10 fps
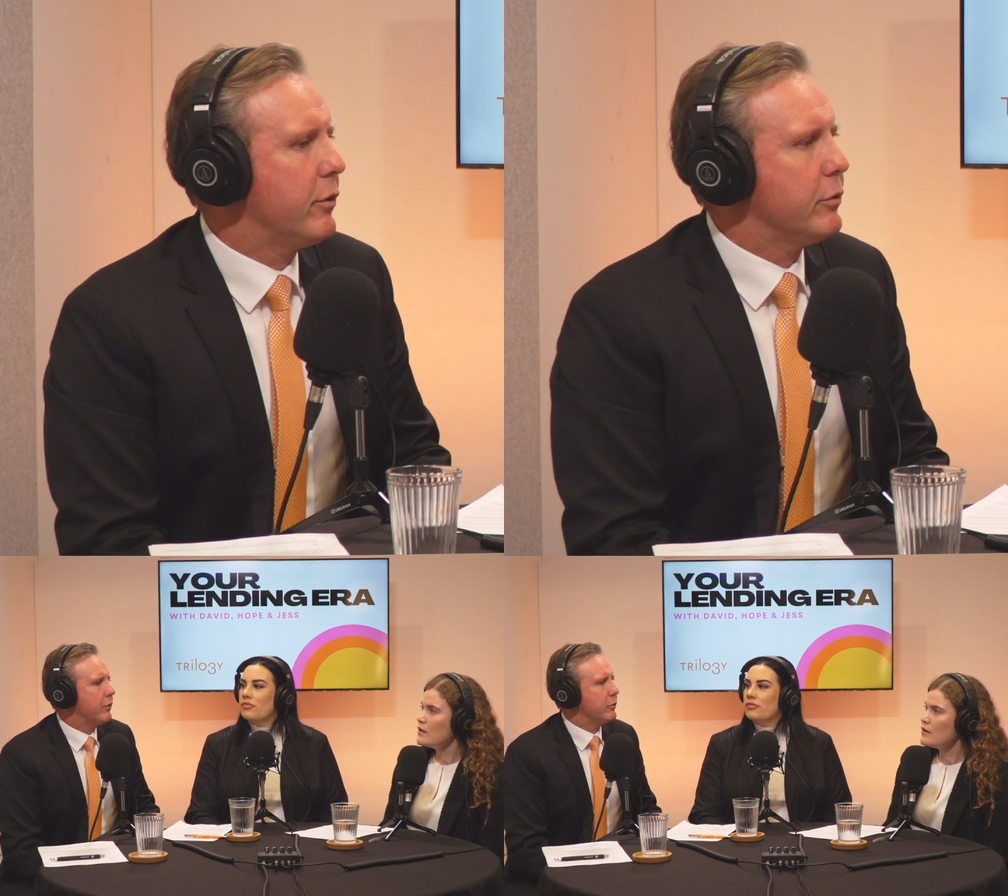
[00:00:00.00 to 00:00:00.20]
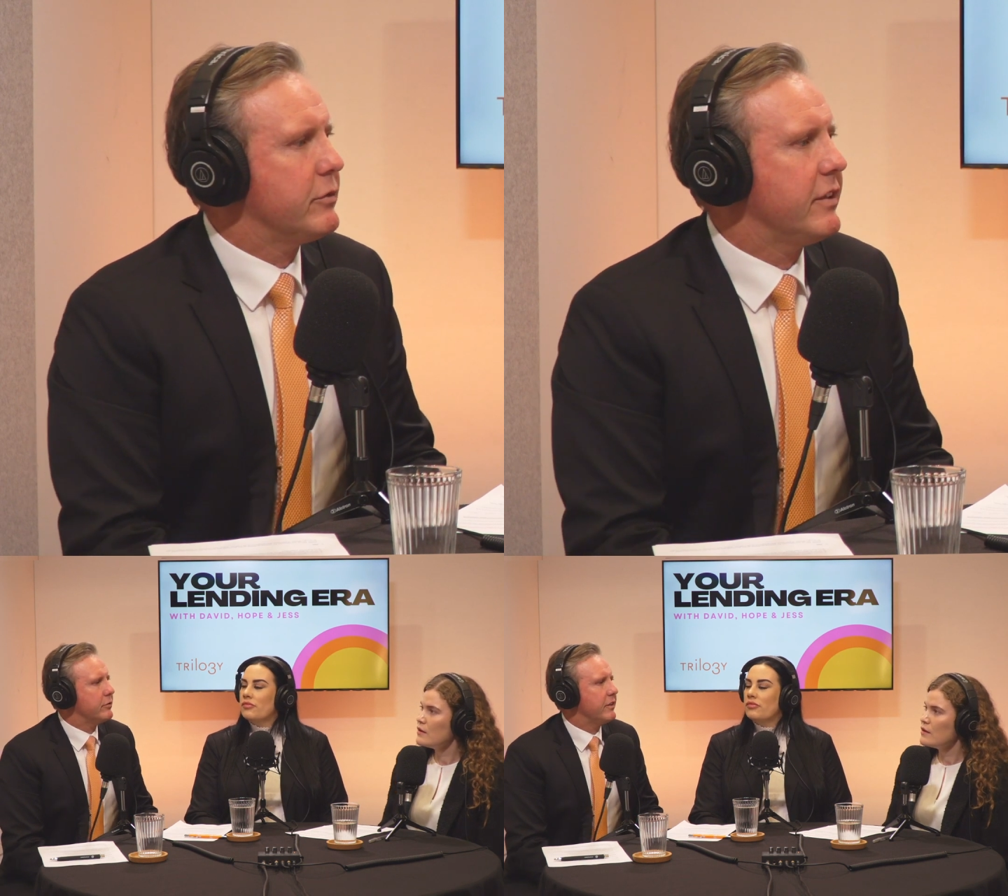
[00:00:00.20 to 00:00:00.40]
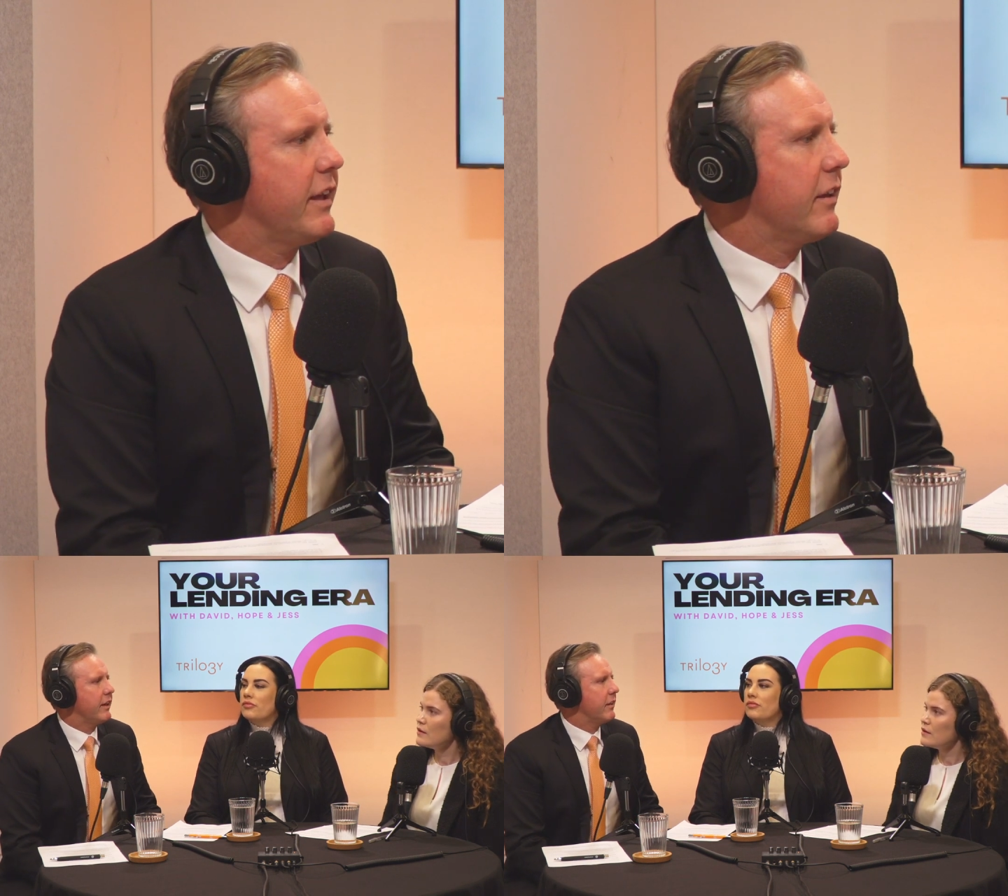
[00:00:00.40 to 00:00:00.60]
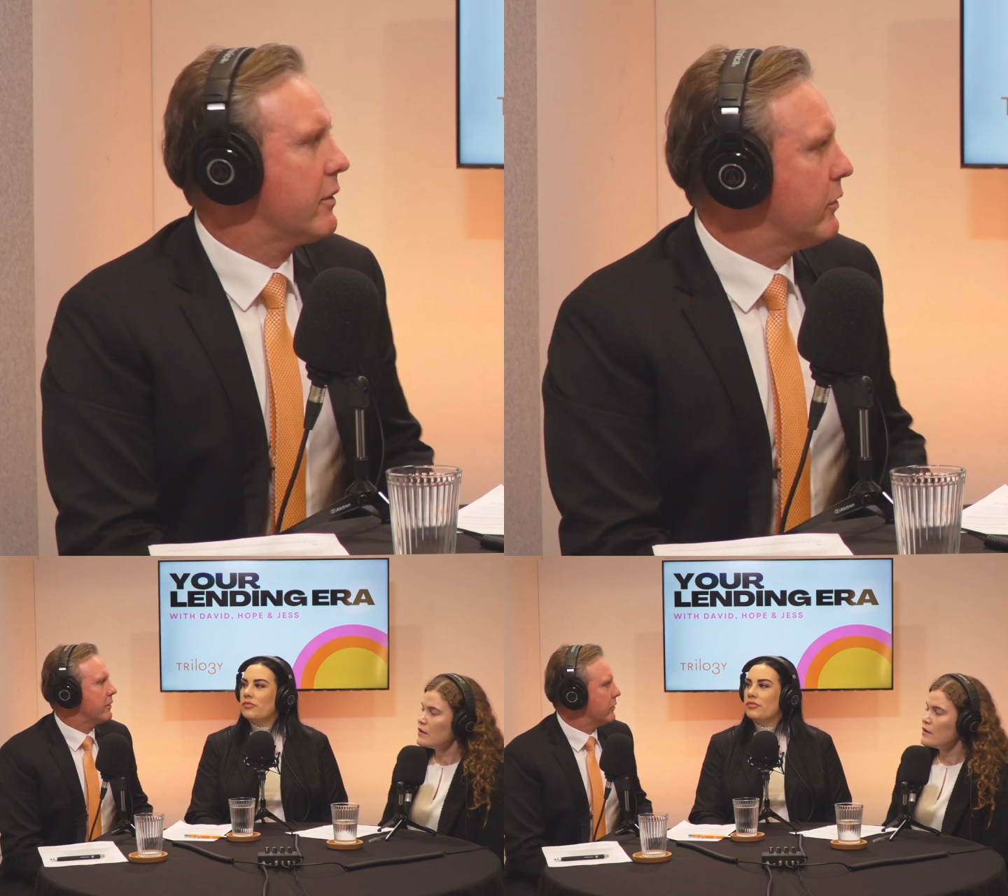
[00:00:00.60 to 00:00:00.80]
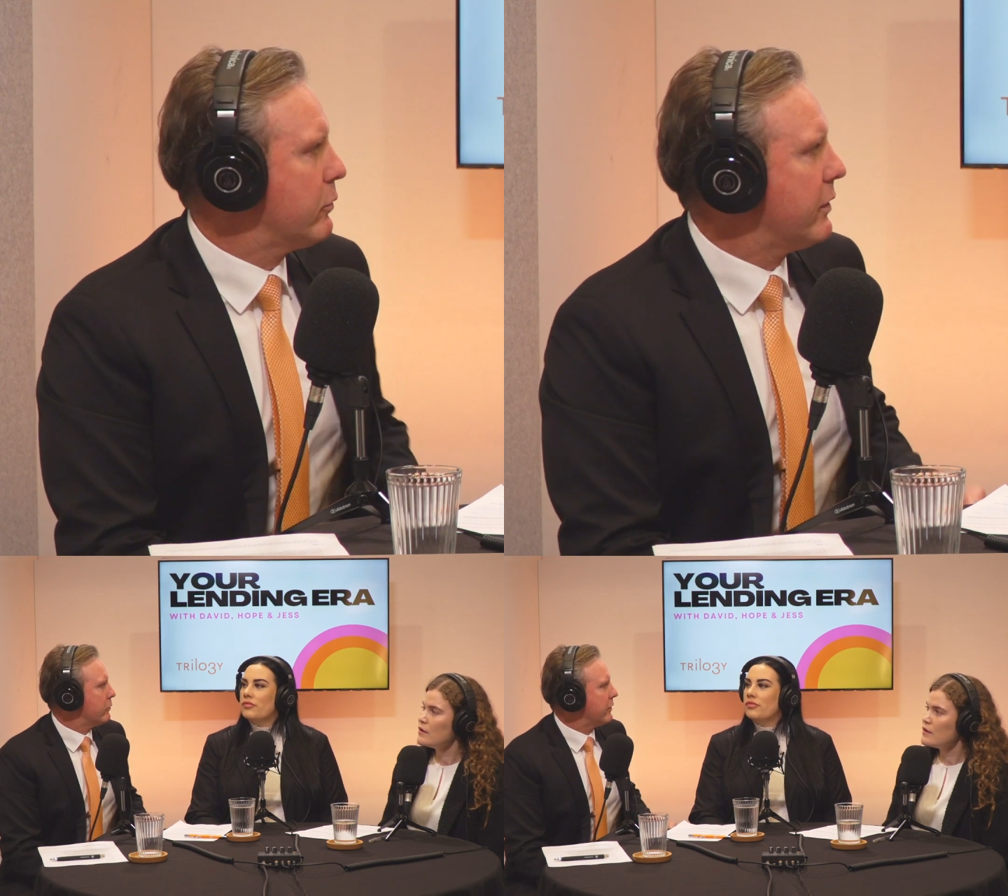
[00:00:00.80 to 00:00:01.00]
it all together
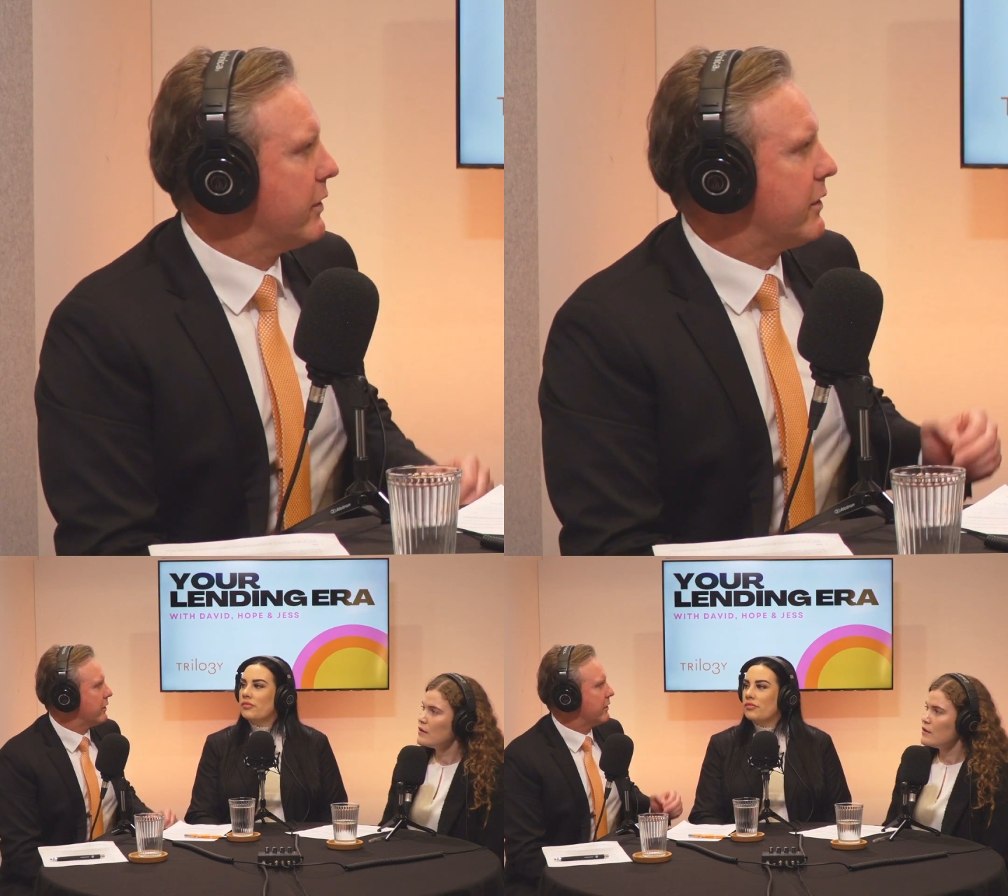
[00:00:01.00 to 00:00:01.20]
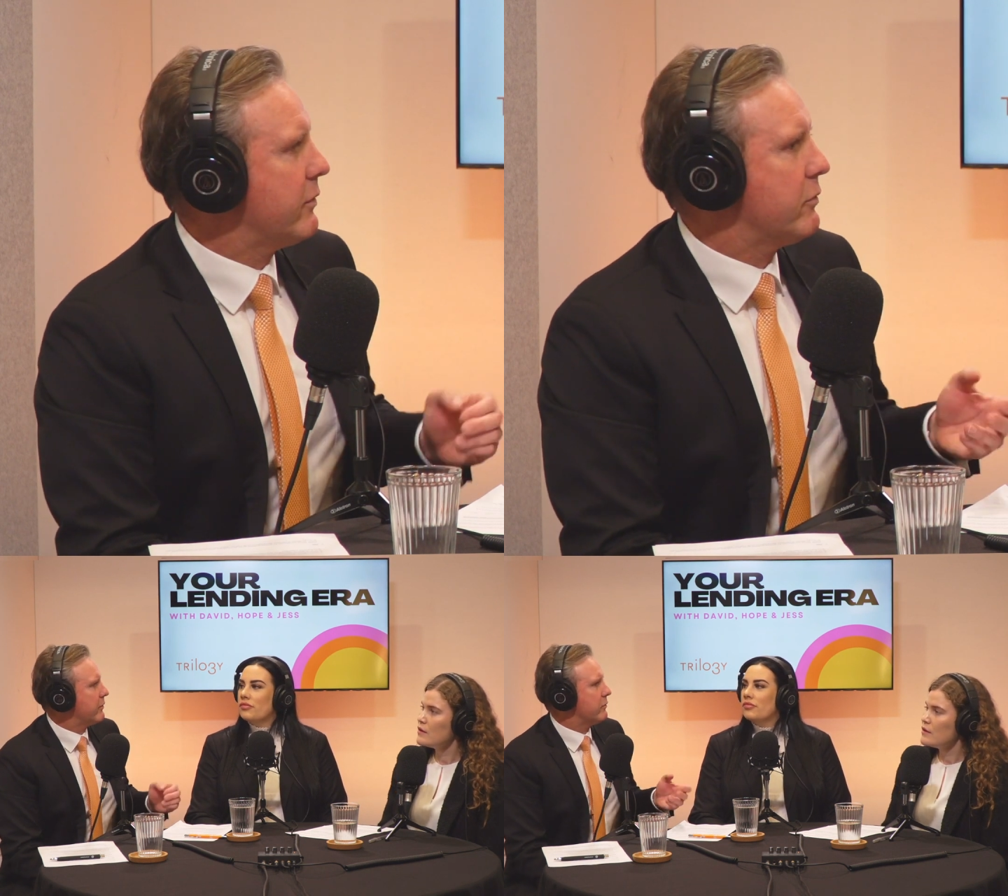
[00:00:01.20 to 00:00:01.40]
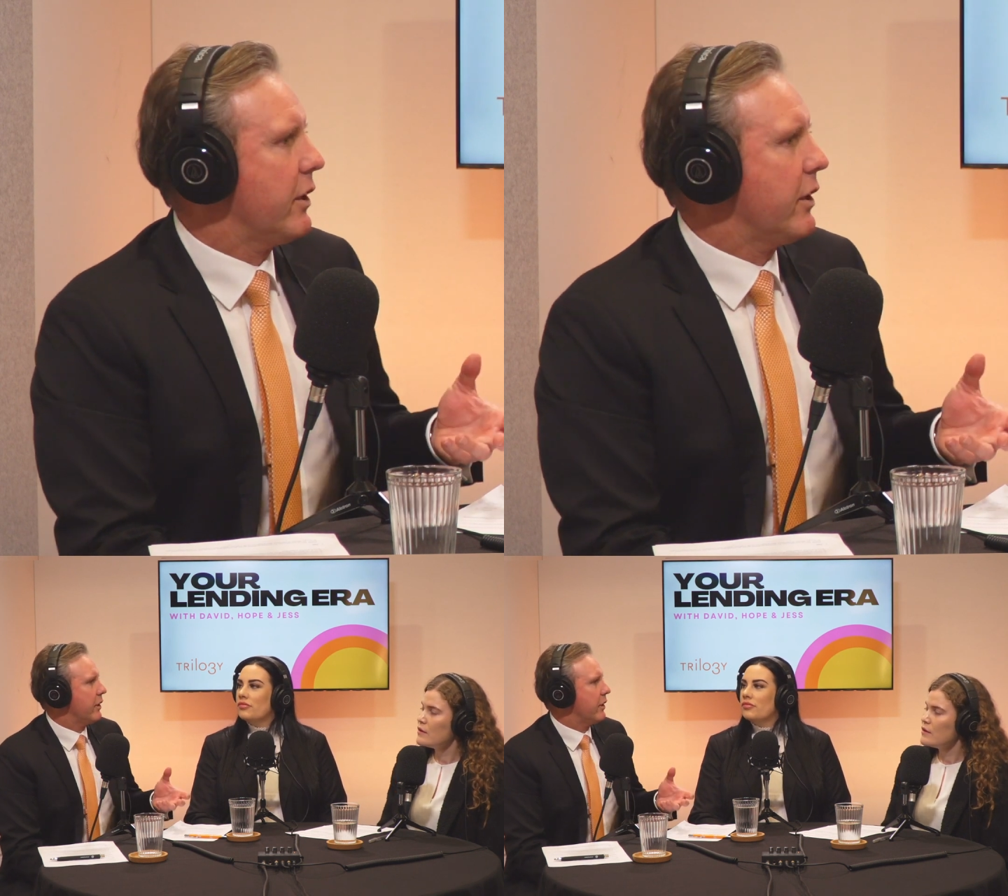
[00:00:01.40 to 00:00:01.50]
because what they're